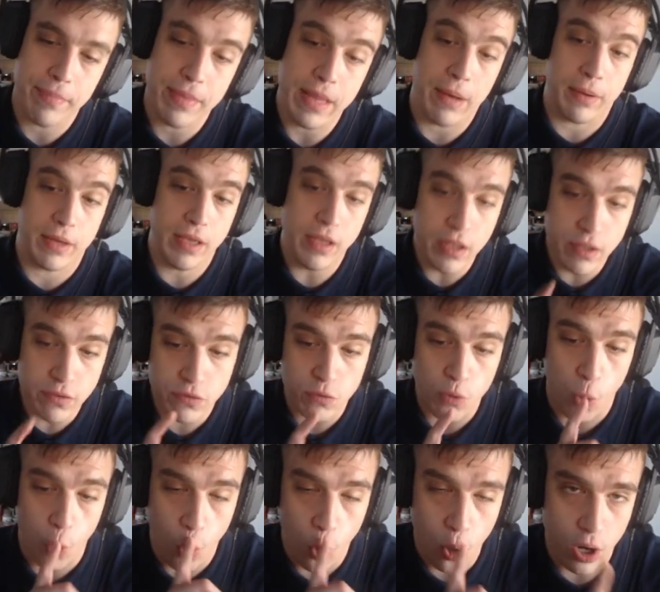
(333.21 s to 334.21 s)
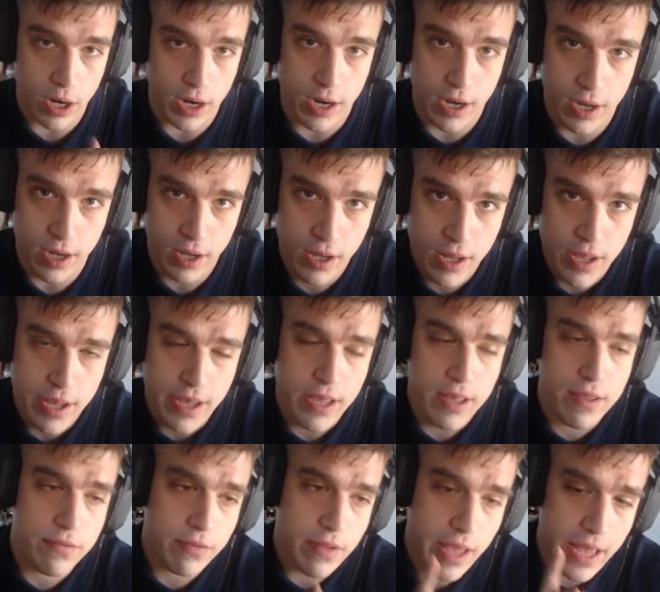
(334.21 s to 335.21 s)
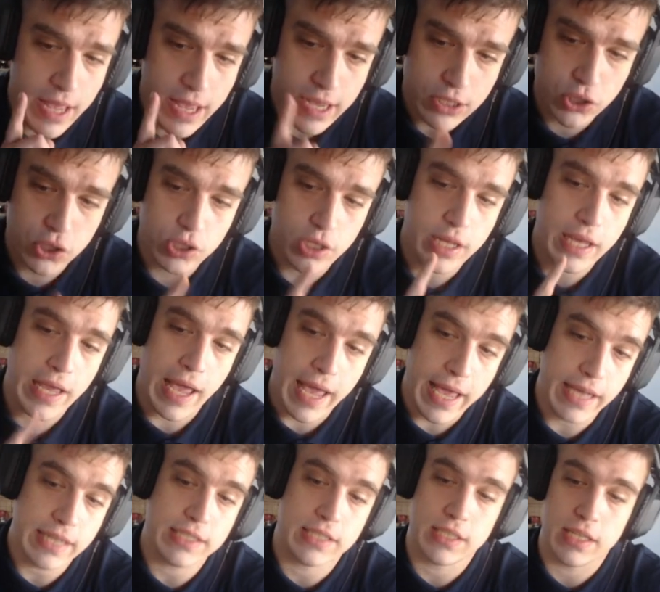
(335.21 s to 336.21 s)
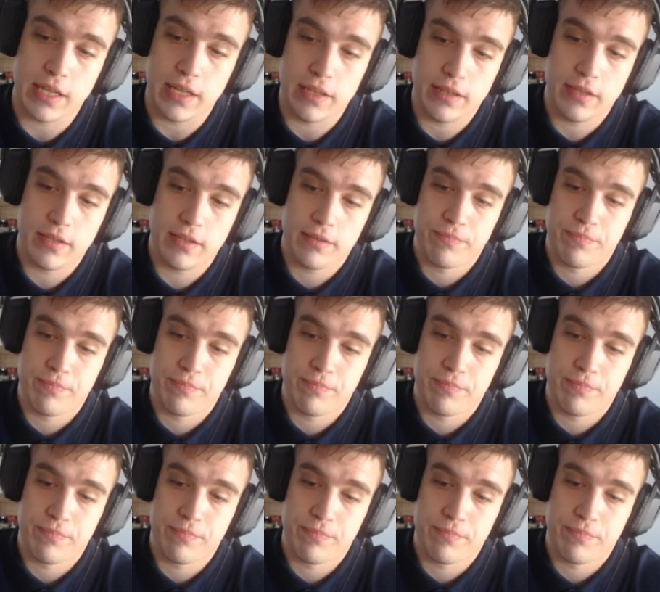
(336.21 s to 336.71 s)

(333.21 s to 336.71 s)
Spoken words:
Now, his aura is actually excellent.